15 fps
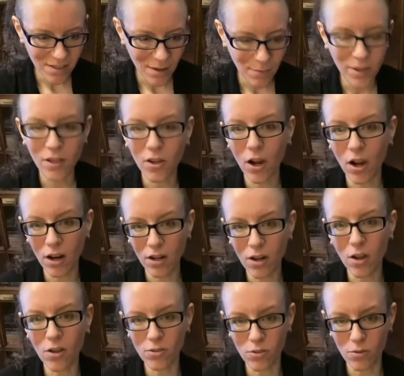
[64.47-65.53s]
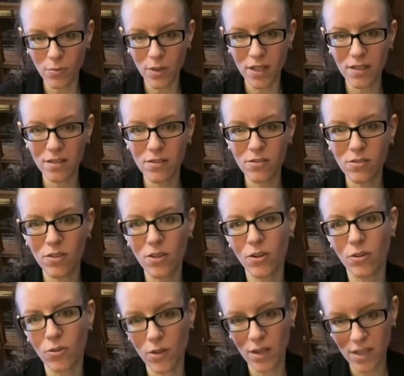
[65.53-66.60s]
the card also means,
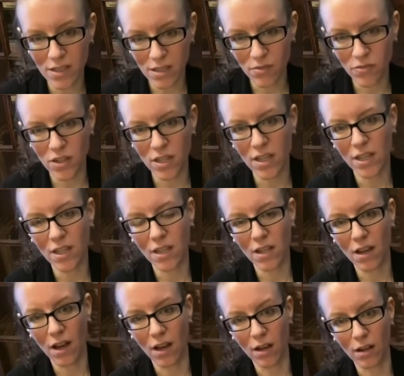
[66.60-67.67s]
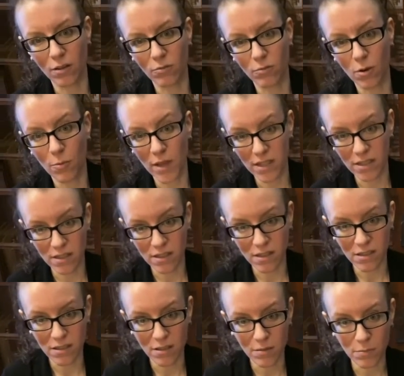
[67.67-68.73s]
creativity,
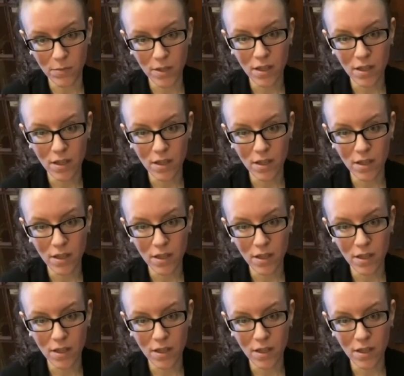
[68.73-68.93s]
romanticism.